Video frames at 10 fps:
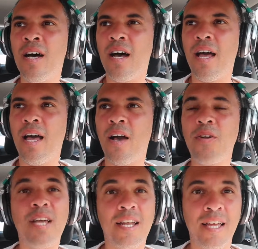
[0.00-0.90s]
On
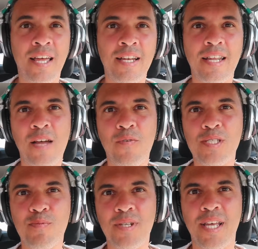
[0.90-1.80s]
the other hand, I
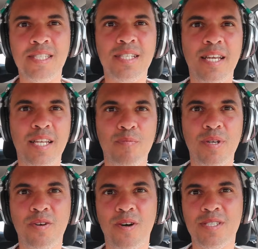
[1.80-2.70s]
was a bit hesitating
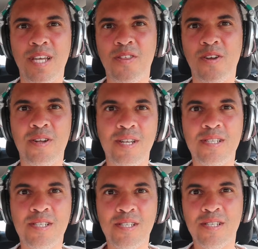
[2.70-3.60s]
because I thought
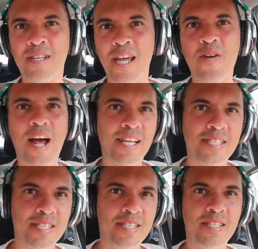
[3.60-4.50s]
Keras
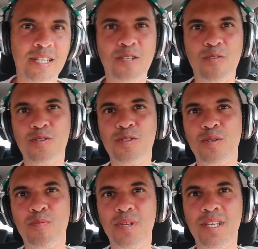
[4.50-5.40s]
and TensorFlow should
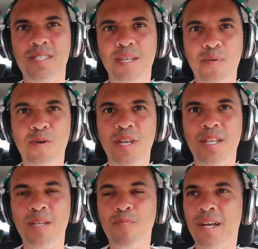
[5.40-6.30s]
be
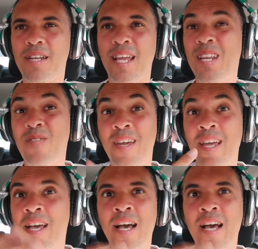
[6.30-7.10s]
separated, but anyway,